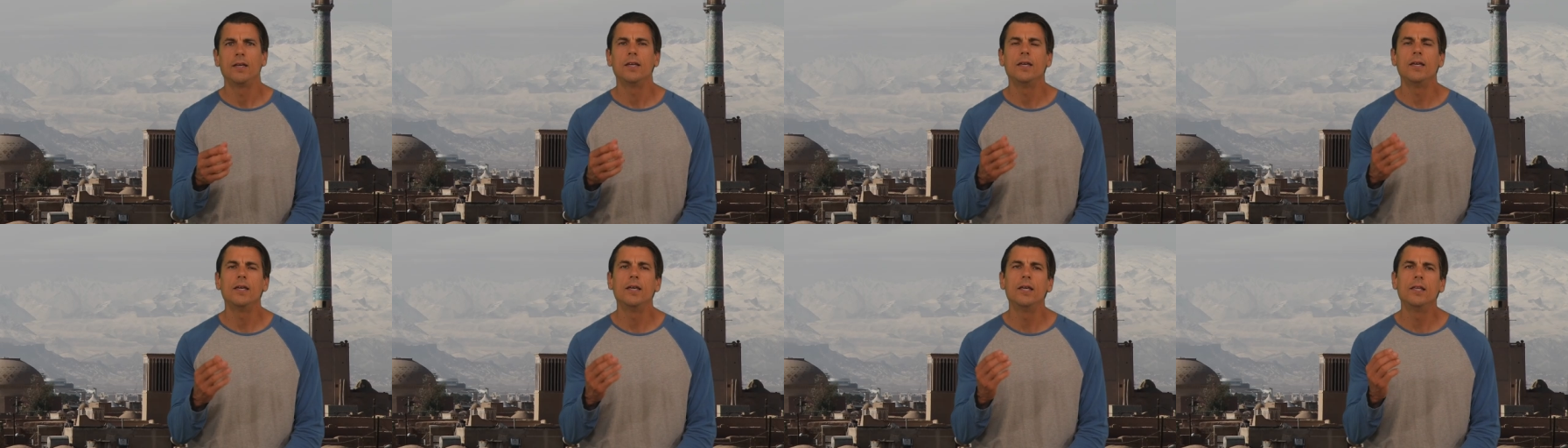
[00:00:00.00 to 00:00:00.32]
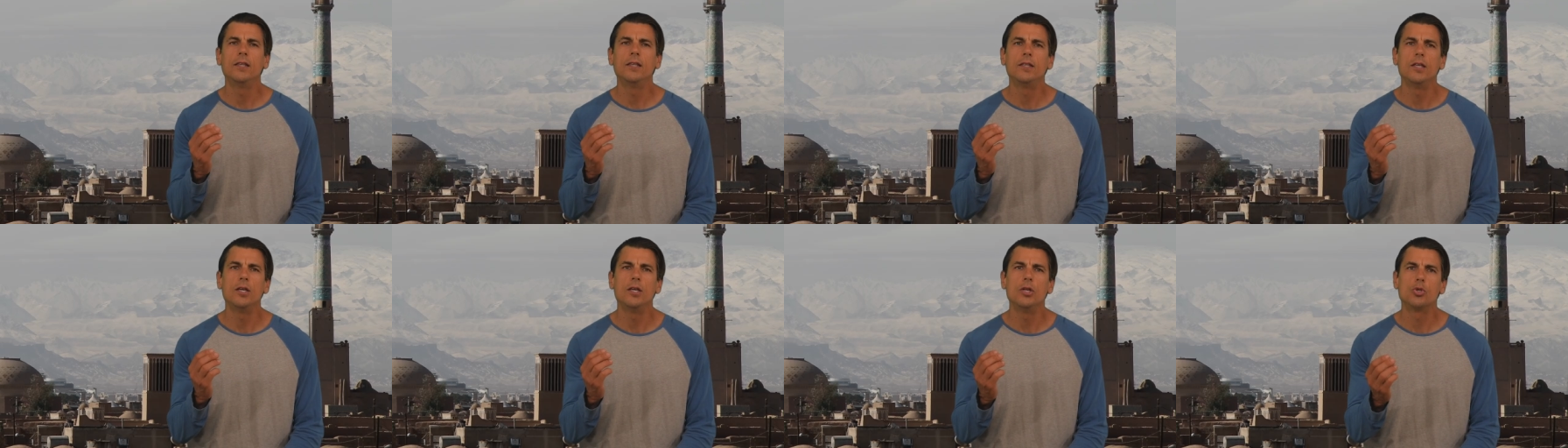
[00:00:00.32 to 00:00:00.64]

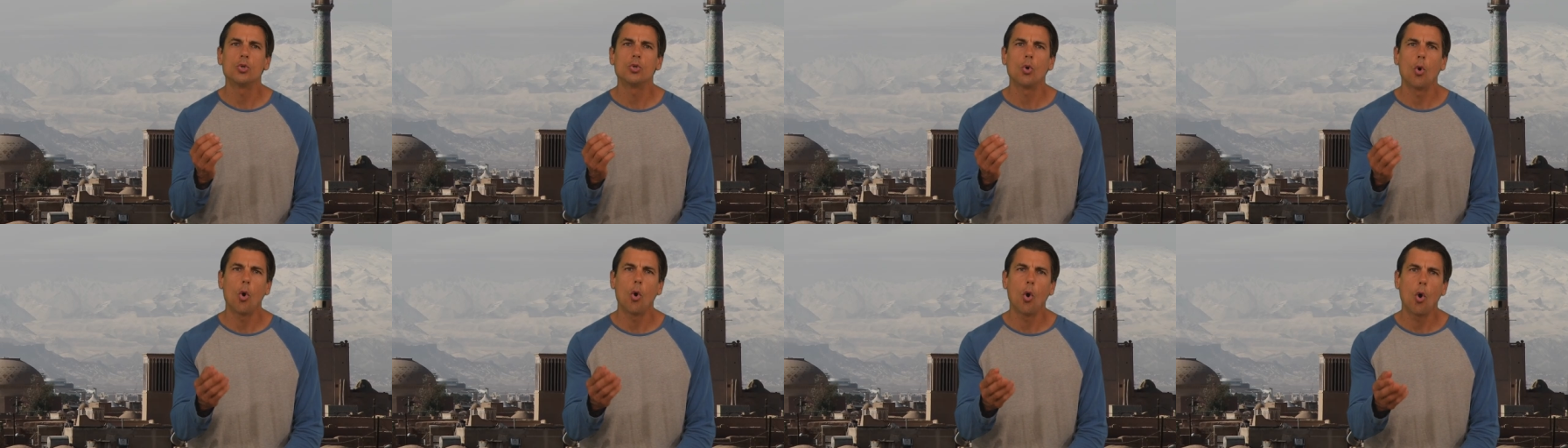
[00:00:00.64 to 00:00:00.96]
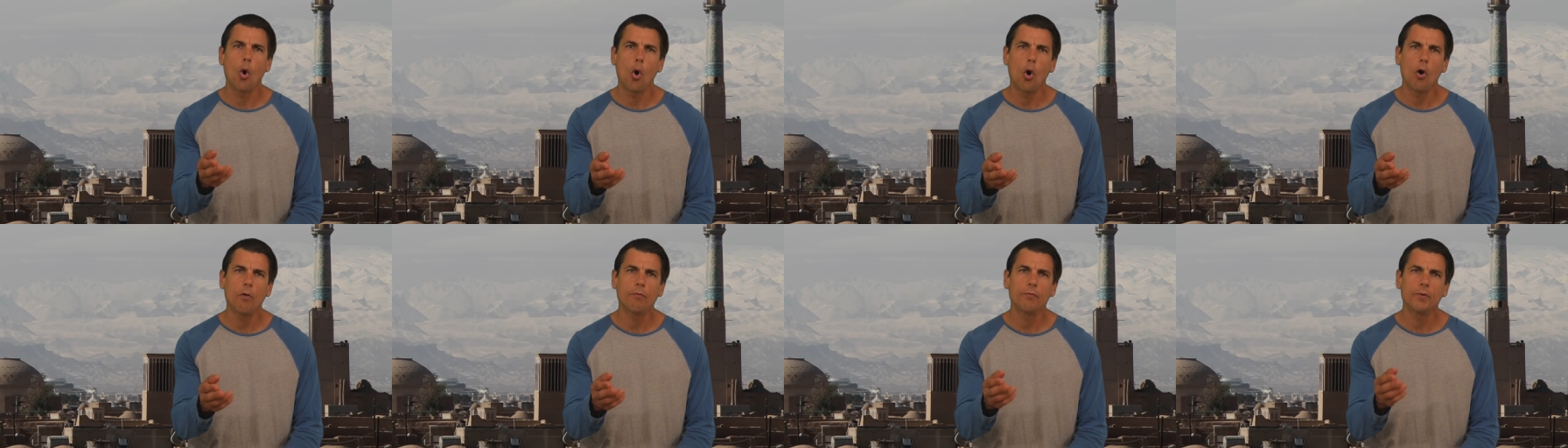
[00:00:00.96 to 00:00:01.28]
It is
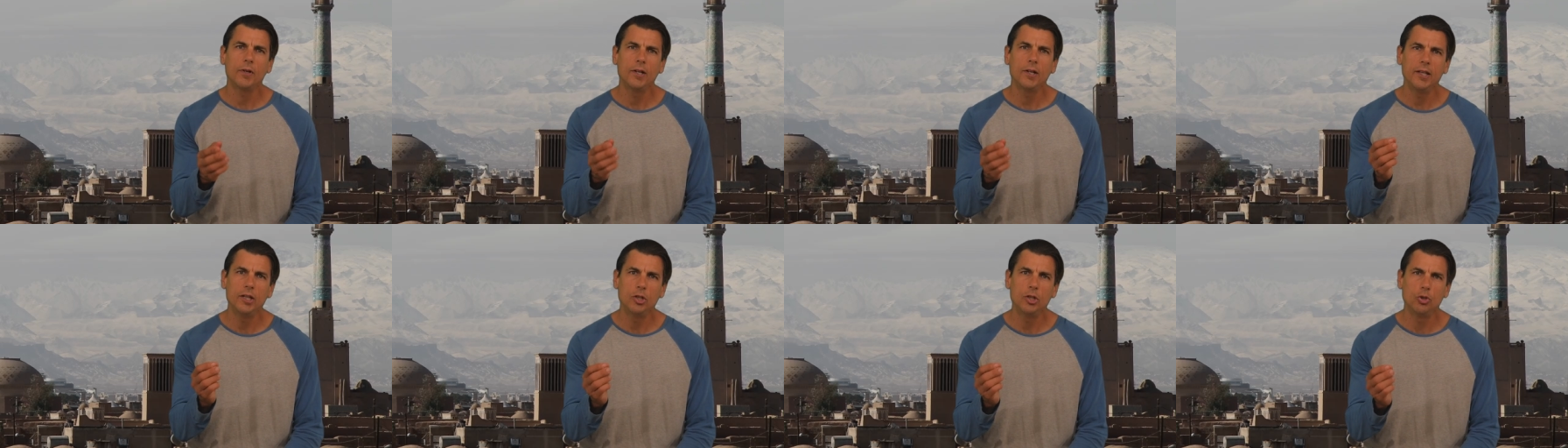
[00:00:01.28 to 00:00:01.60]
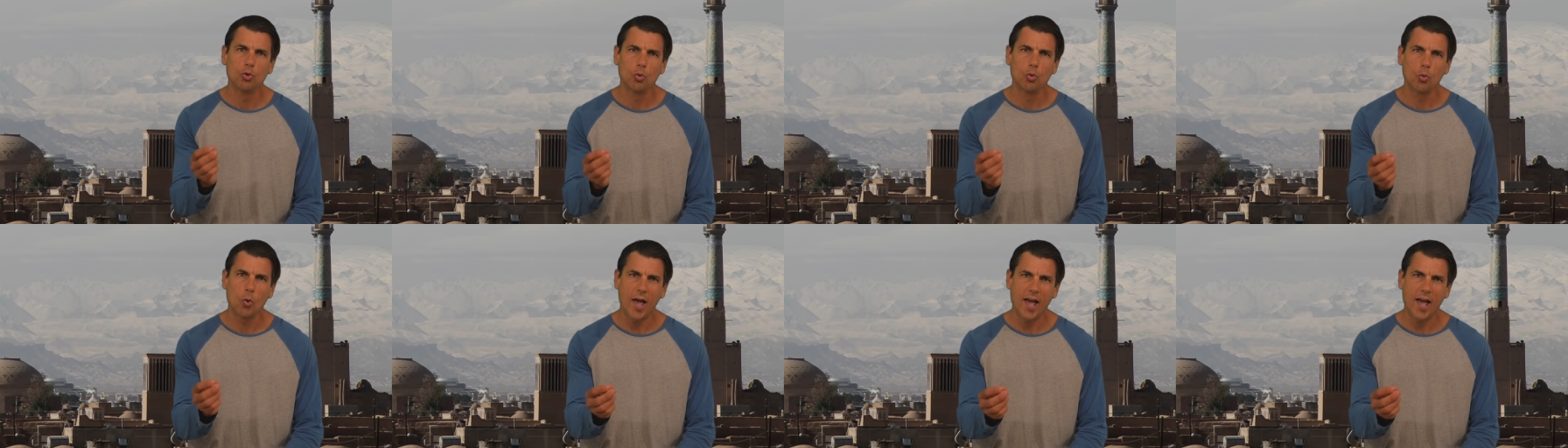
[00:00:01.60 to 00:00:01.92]
awfully
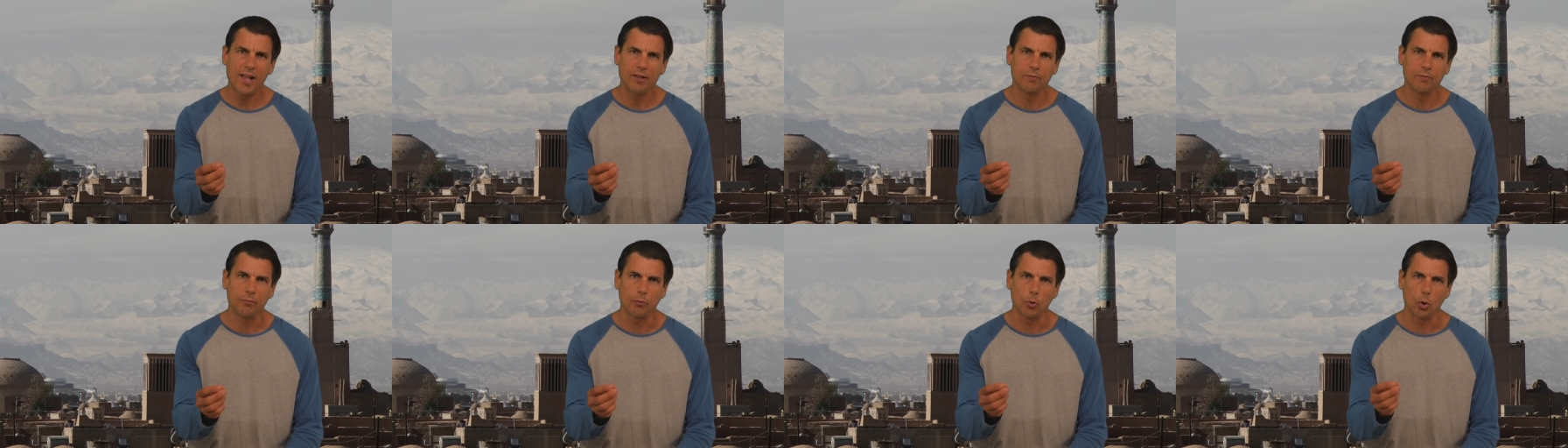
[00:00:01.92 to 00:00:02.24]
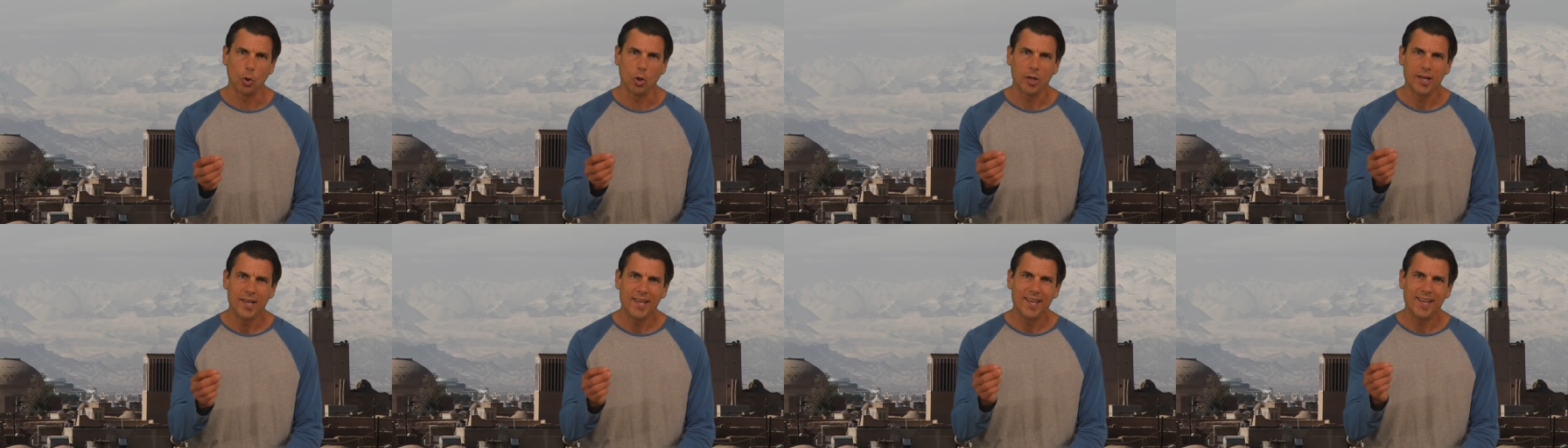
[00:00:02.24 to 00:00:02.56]

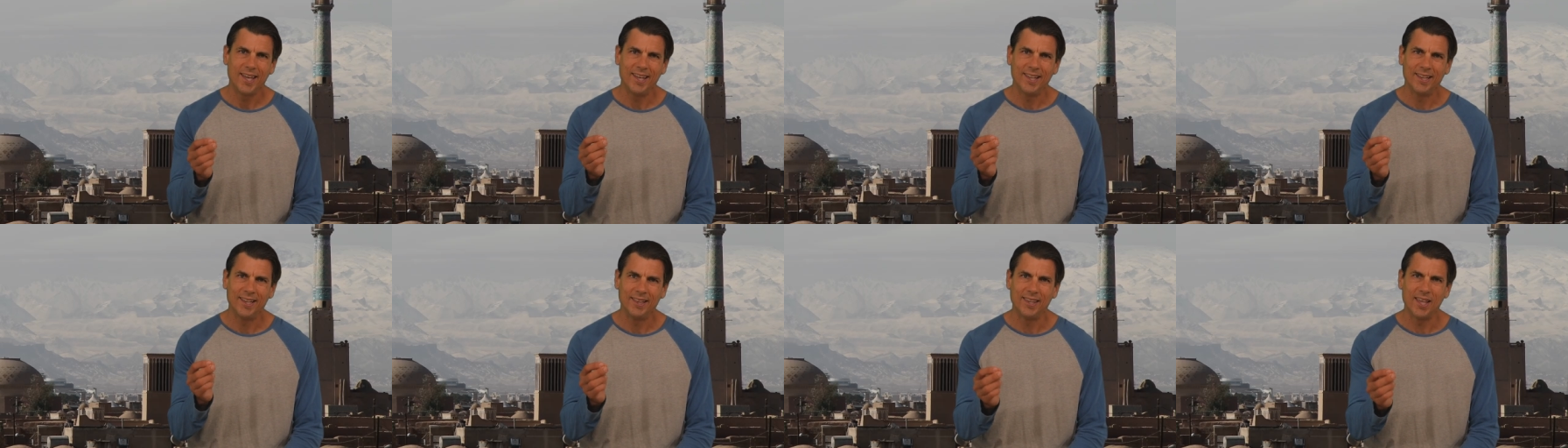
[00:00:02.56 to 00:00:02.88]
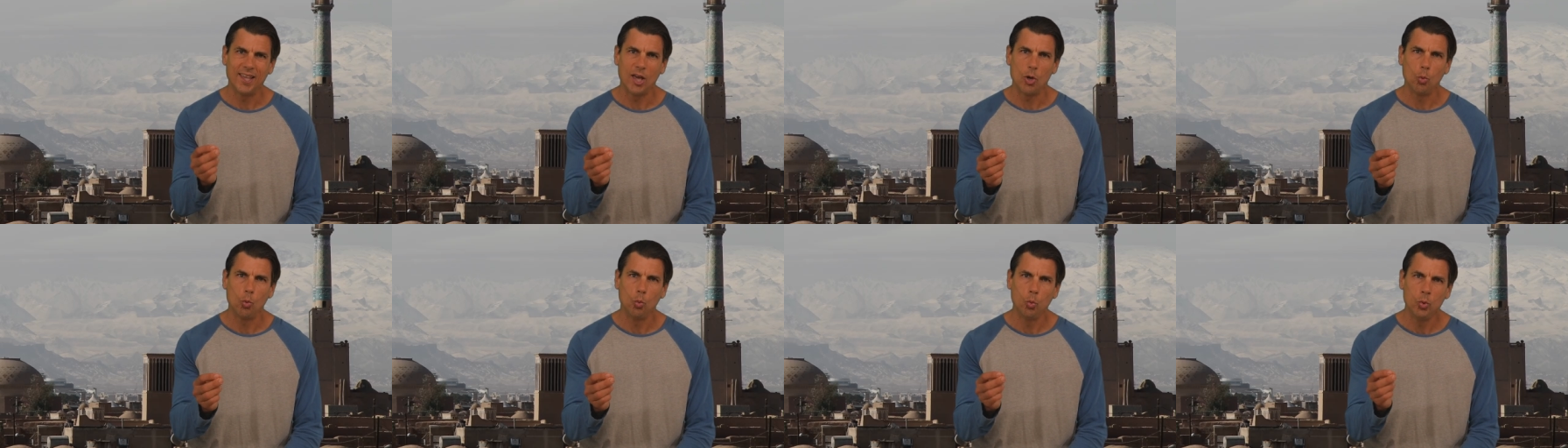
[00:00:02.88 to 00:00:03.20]
dreadful in
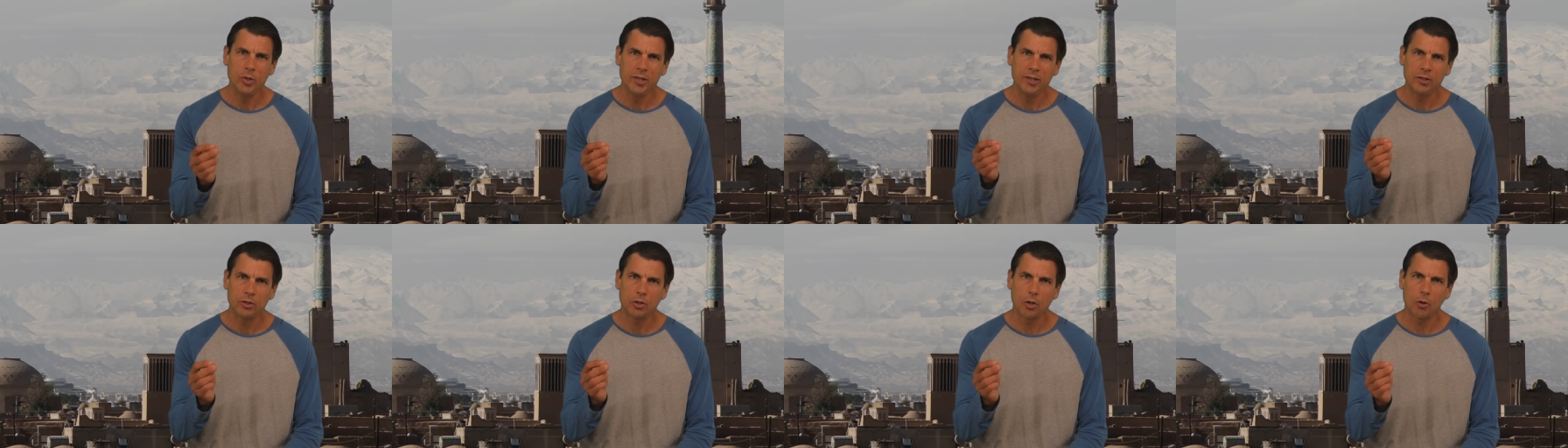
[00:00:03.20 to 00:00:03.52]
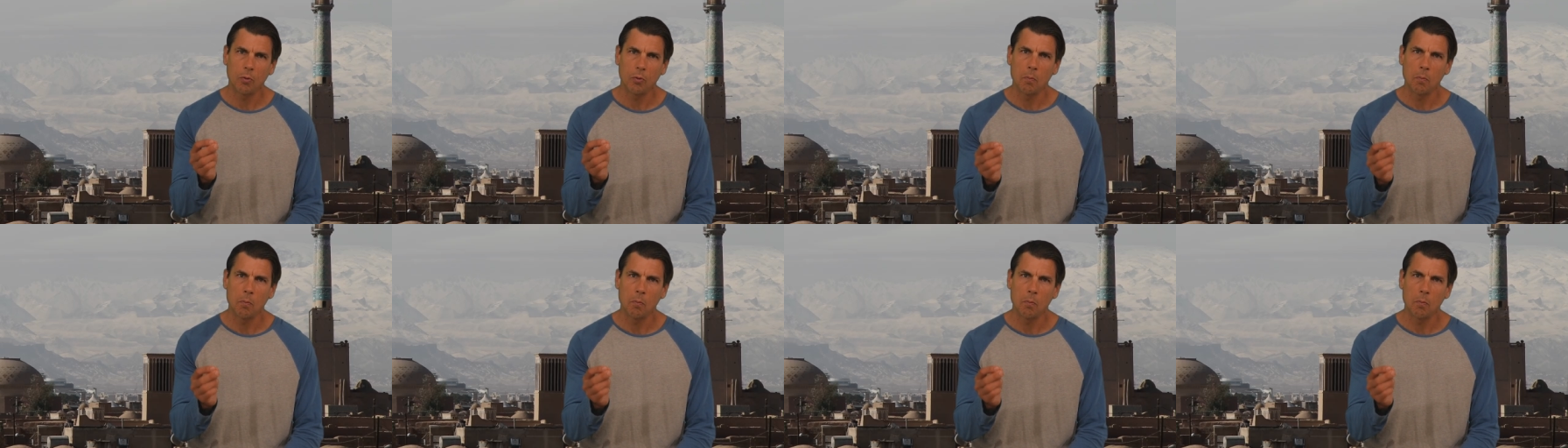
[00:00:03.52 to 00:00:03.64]
the winter